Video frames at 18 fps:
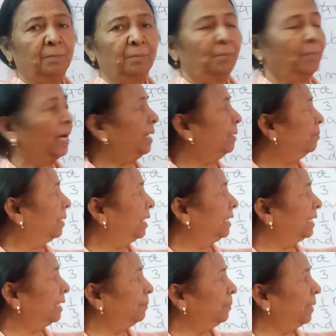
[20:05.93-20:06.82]
by
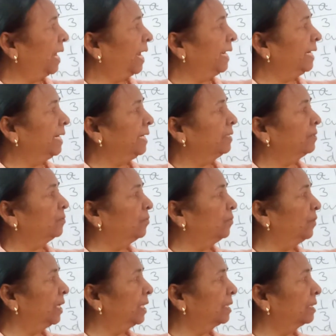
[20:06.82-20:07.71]
multiplying it
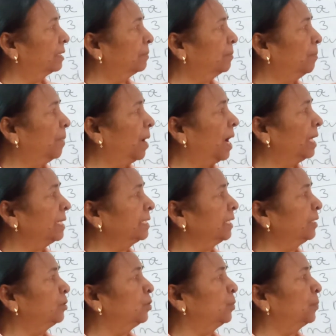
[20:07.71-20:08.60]
with mass
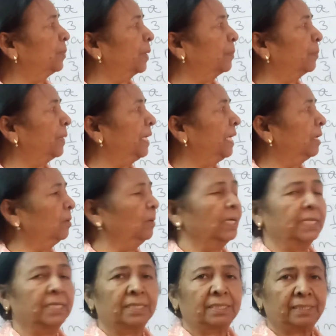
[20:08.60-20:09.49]
into
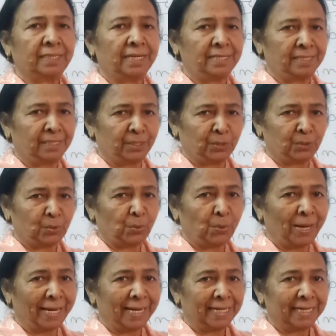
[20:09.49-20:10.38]
perpendicular distances
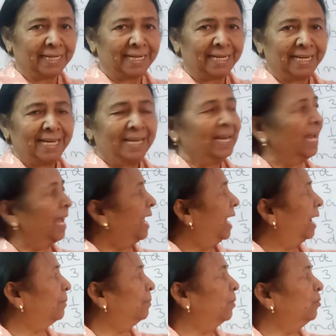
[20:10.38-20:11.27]
square,
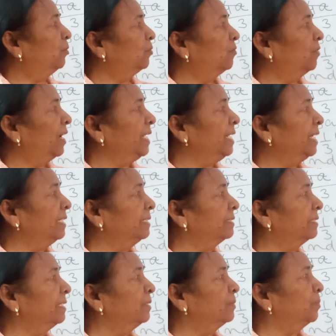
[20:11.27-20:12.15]
about
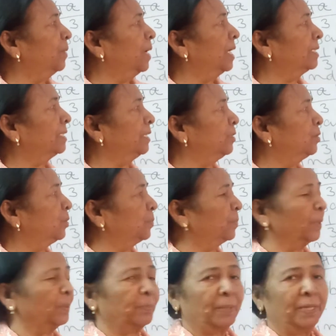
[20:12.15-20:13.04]
y-axis mass into
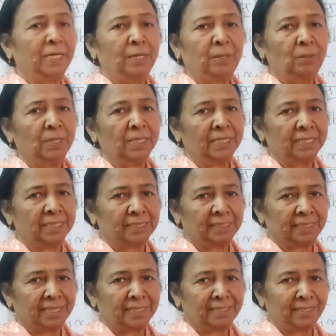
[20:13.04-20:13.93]
perpendicular
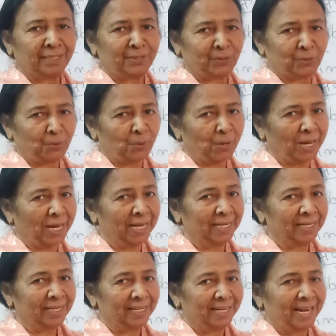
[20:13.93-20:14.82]
distances
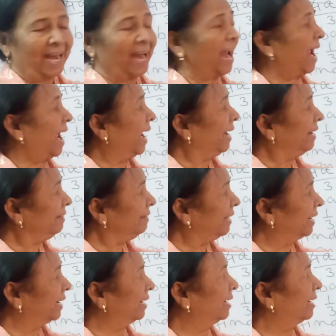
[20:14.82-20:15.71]
square, and
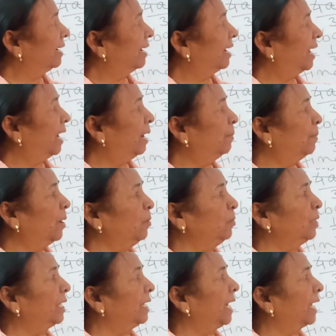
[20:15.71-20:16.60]
then
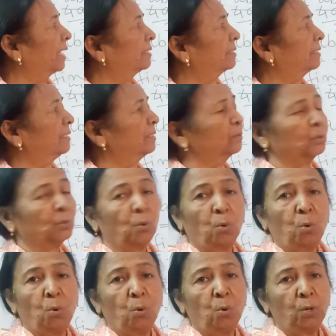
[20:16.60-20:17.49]
about an axis
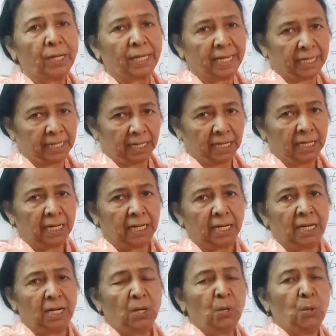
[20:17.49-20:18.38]
OK,
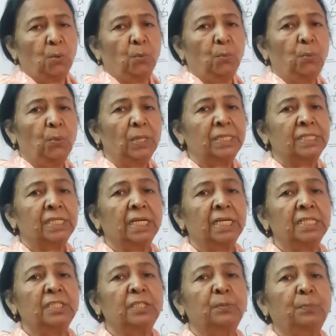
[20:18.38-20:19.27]
which
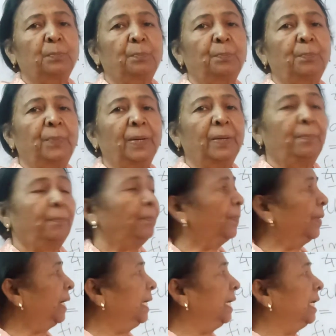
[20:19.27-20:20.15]
is
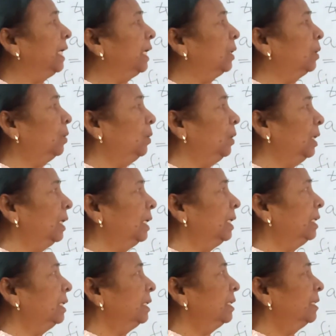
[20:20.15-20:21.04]
perpendicular